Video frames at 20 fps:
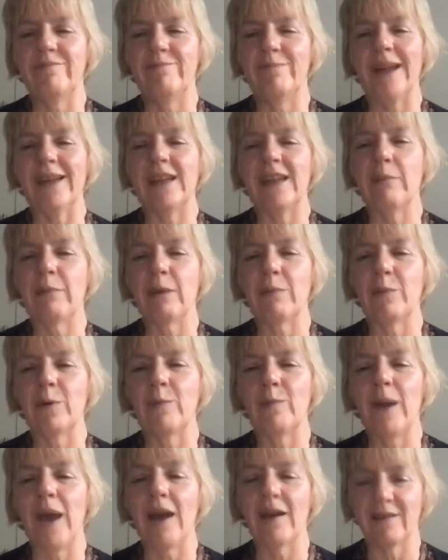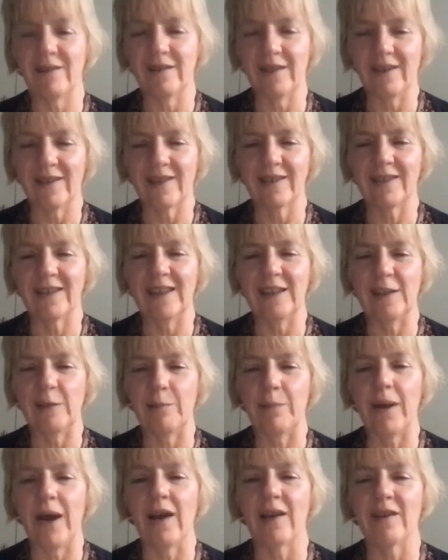pandemic preparedness in the
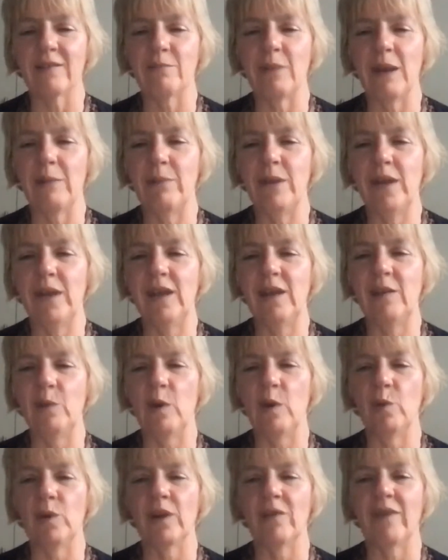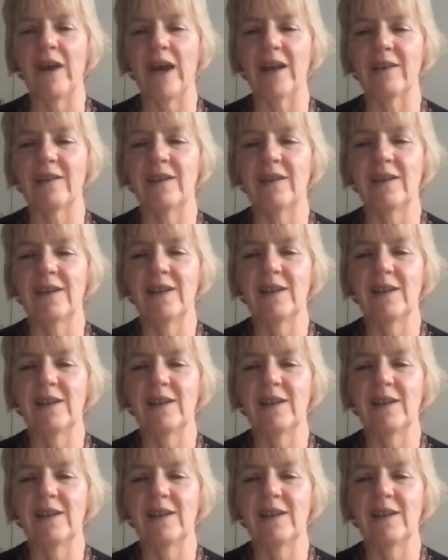past maybe we wouldn't have had